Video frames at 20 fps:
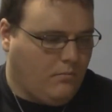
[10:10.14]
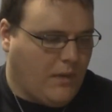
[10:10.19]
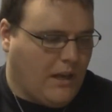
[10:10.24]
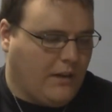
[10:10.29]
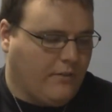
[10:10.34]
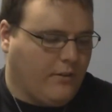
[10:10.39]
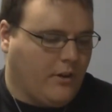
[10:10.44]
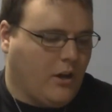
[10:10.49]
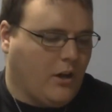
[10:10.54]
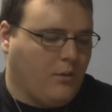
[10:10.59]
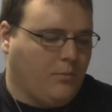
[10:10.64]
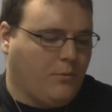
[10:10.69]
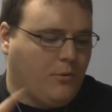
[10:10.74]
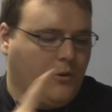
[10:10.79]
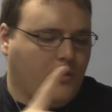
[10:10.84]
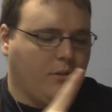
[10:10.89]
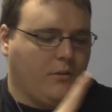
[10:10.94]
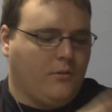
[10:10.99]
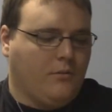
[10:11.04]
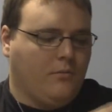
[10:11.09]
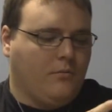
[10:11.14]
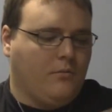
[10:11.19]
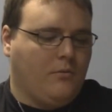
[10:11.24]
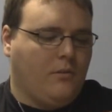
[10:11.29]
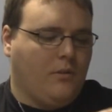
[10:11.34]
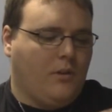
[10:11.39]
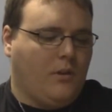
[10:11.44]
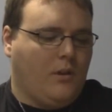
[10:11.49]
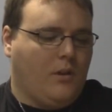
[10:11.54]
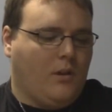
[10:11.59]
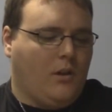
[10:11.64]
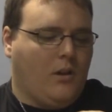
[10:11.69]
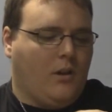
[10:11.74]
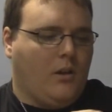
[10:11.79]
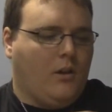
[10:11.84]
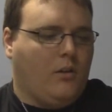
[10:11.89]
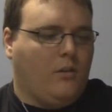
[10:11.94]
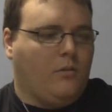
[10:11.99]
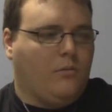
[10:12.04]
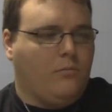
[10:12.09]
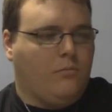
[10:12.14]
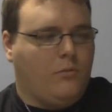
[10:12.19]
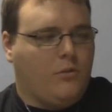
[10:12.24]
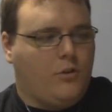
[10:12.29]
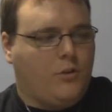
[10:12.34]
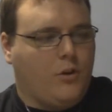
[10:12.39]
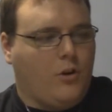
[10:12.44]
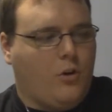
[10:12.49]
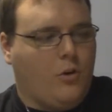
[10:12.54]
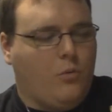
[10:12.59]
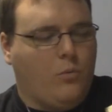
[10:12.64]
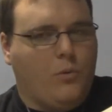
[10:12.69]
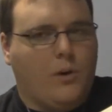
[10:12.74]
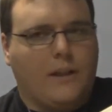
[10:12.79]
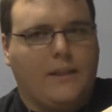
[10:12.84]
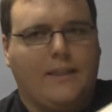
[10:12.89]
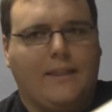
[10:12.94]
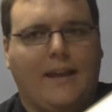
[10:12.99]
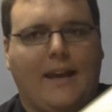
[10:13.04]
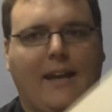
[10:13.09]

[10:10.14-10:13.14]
made of cardboard. So what